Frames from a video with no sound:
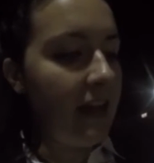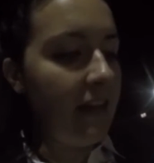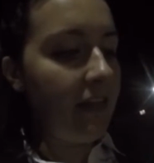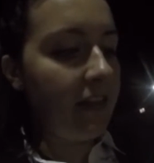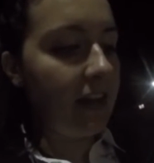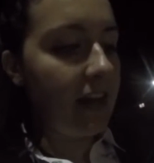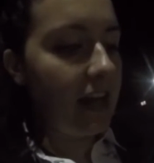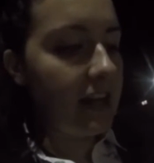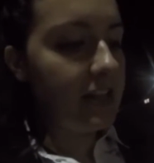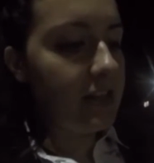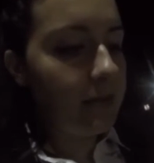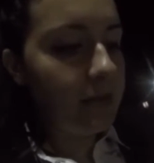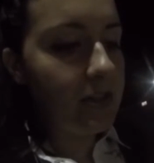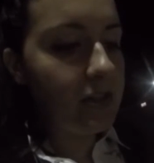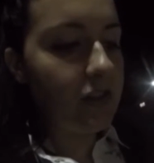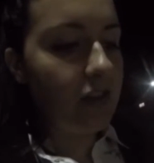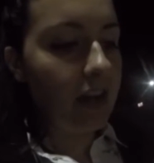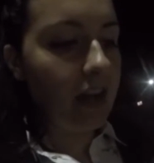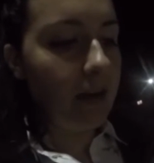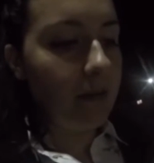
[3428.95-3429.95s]
The consul was
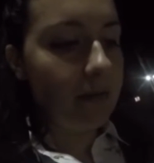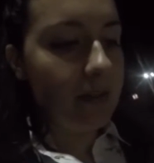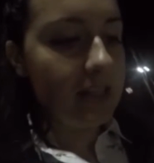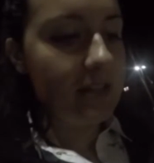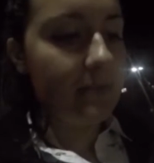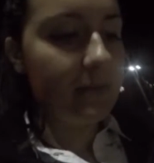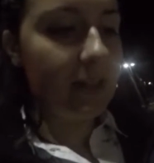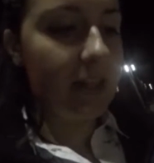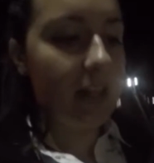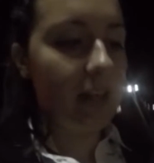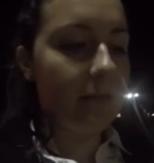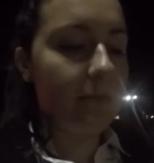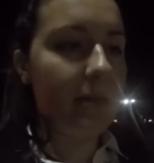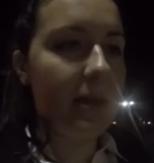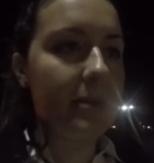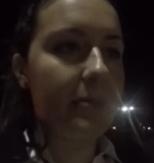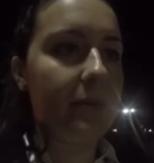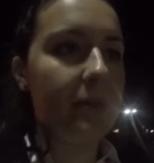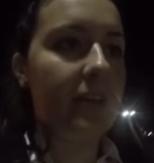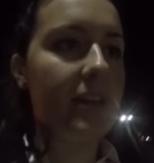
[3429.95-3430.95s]
drinking with these macabre
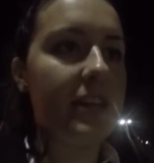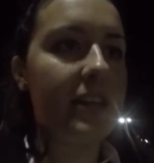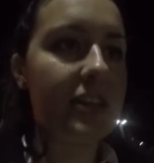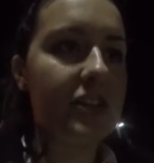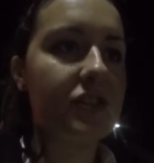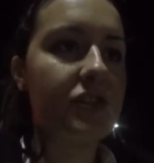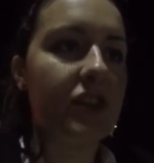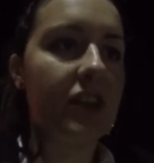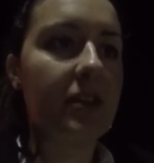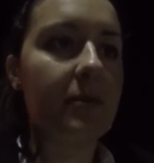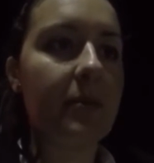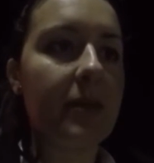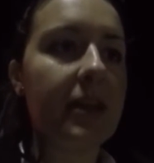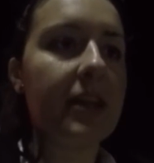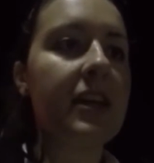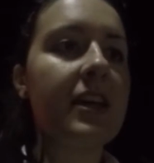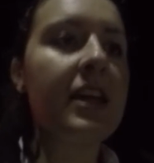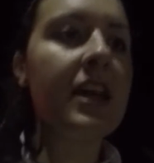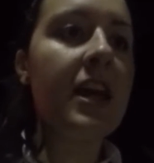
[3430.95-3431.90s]
people inextricably.